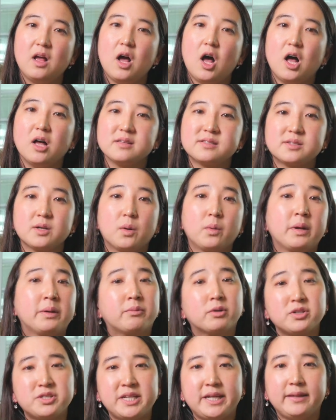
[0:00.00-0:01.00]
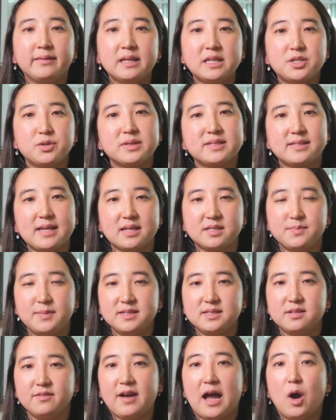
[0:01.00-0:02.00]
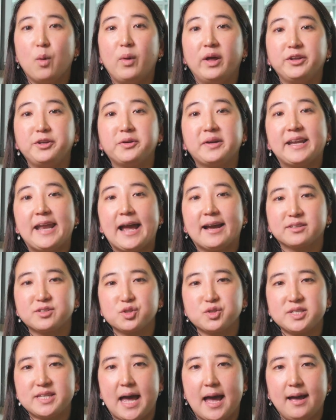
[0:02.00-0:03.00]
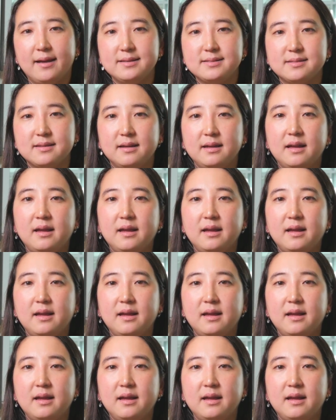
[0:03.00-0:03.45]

Also, we routinely do assessments of how well you can exercise.